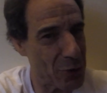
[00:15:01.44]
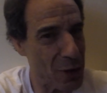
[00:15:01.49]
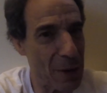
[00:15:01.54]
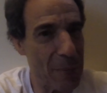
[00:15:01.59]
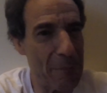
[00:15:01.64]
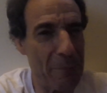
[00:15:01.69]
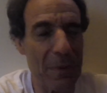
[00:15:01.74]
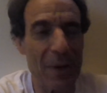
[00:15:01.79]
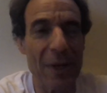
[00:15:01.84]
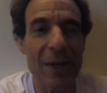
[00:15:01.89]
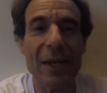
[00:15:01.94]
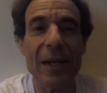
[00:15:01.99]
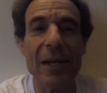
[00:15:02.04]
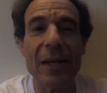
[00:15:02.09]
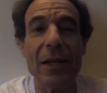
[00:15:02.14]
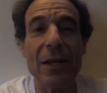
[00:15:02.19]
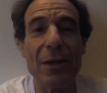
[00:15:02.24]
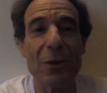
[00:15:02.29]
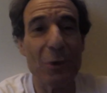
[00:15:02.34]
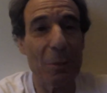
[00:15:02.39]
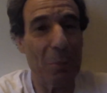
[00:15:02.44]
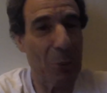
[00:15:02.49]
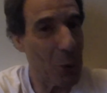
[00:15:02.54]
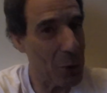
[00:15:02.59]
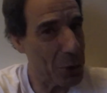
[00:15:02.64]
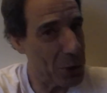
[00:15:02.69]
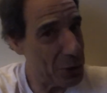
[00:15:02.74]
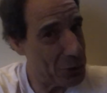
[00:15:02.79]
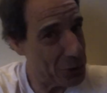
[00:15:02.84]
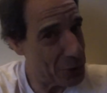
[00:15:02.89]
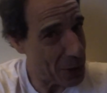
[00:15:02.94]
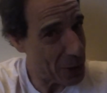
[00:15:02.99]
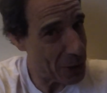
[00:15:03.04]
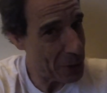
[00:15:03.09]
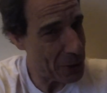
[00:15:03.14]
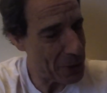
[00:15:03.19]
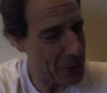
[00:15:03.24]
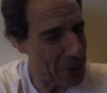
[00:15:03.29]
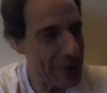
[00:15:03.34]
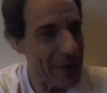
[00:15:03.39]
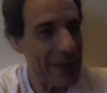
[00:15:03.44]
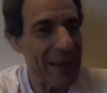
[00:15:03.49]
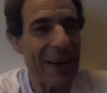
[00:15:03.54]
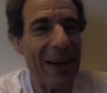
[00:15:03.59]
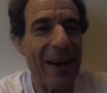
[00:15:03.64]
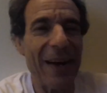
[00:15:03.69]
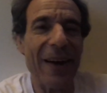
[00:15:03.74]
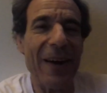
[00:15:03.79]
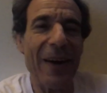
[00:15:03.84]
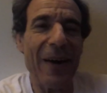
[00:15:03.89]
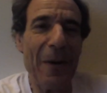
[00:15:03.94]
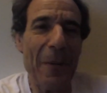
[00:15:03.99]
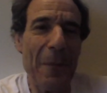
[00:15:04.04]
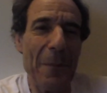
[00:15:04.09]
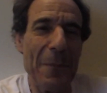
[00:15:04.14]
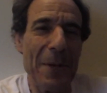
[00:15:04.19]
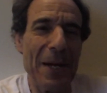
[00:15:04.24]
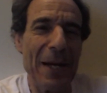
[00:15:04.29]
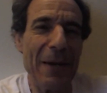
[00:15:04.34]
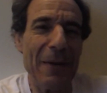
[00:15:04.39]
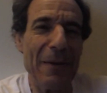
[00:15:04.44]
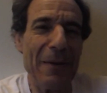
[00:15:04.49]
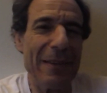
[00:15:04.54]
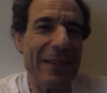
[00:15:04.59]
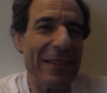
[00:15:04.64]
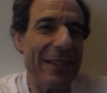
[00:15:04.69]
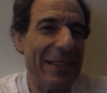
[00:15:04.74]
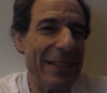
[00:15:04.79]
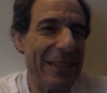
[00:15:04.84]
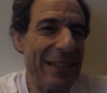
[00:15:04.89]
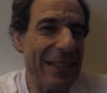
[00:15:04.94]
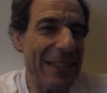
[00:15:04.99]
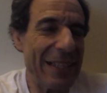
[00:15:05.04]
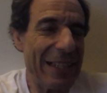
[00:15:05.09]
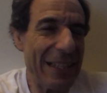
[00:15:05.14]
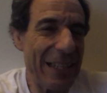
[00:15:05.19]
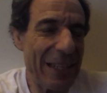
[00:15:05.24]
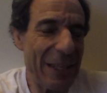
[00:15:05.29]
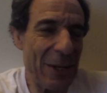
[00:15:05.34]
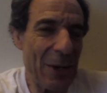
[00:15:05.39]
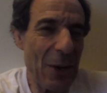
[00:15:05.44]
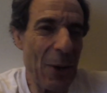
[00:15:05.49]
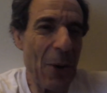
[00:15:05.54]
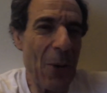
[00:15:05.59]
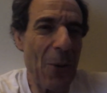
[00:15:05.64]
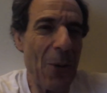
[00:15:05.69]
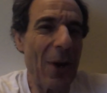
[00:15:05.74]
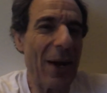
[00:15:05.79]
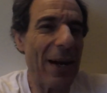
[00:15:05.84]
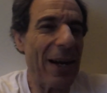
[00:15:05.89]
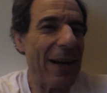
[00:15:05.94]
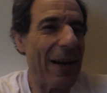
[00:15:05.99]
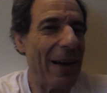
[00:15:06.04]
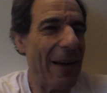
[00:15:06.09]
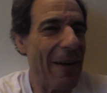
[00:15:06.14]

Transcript: Trump, support each other, um, you know,